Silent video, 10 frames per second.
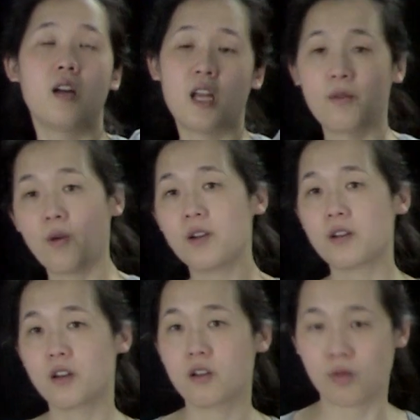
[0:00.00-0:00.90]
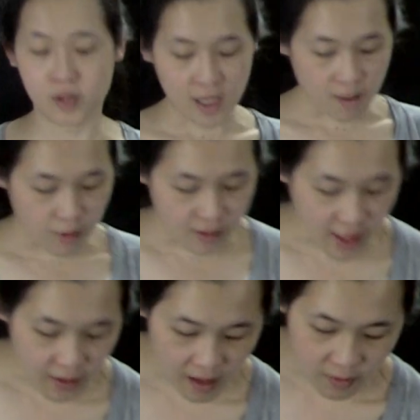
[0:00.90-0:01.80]
And we want to know what that MO
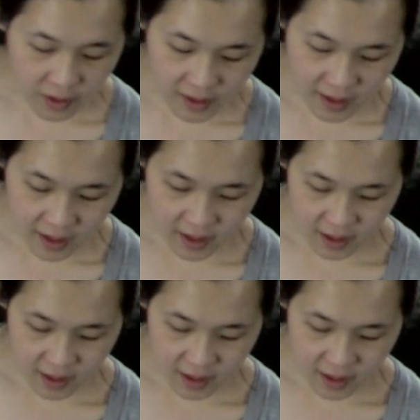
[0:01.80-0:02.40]
diagram looks like.